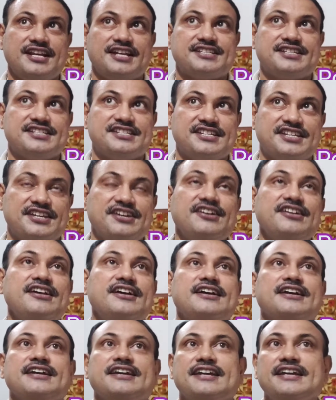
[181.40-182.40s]
axis here
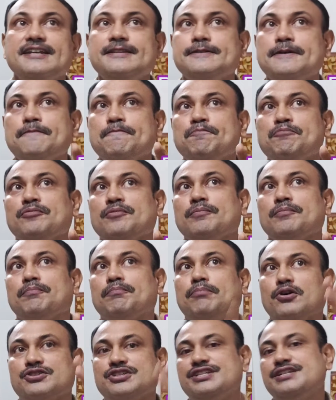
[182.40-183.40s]
is
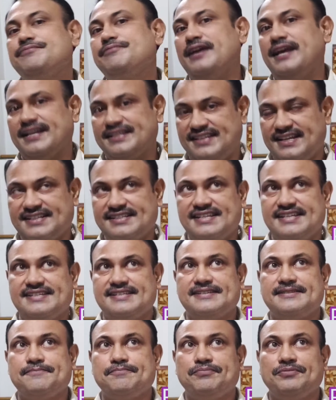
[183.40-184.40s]
positive x-axis.
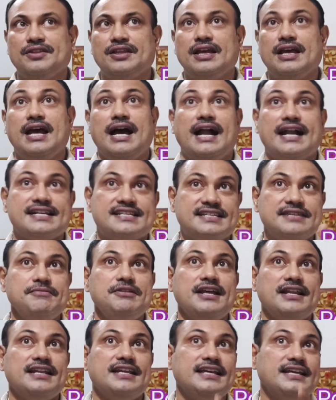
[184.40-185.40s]
And
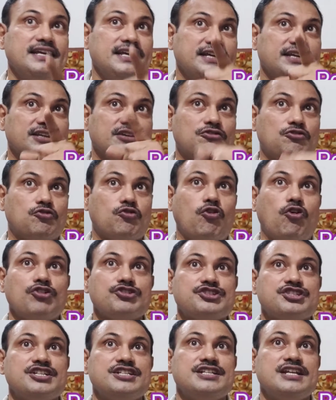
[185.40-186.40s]
similarly, your
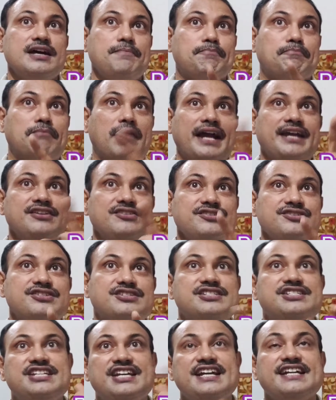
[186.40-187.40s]
cos theta
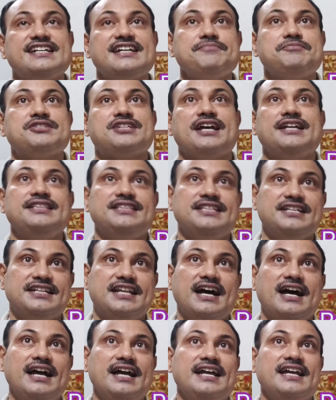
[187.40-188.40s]
minus j times sin
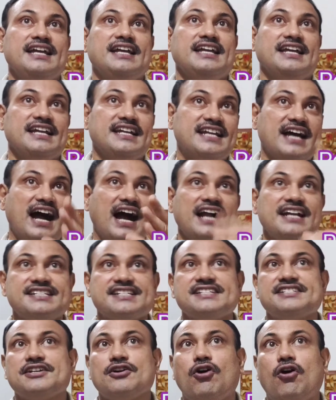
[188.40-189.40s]
theta, it acts
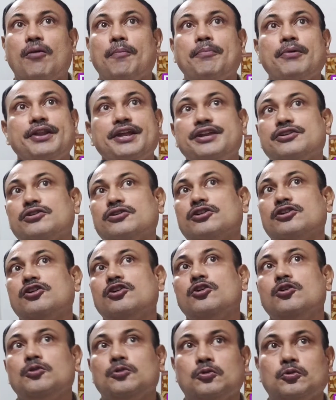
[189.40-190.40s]
as an operator
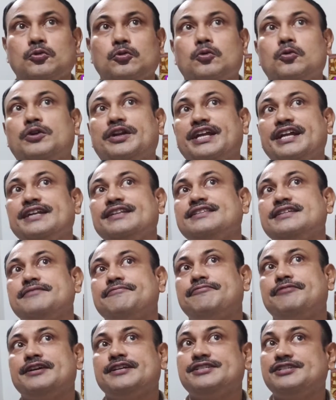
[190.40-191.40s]
to rotate the
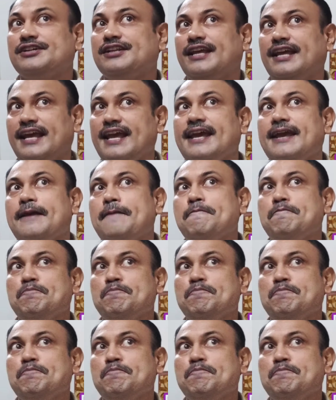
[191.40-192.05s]
phasor A